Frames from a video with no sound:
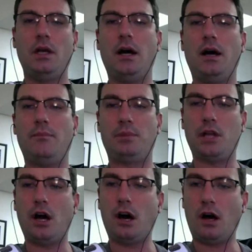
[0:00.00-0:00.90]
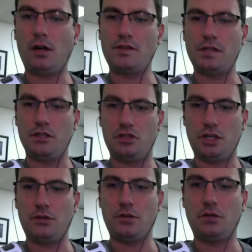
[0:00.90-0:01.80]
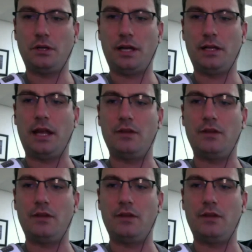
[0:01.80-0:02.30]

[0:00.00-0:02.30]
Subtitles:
blogs in general, and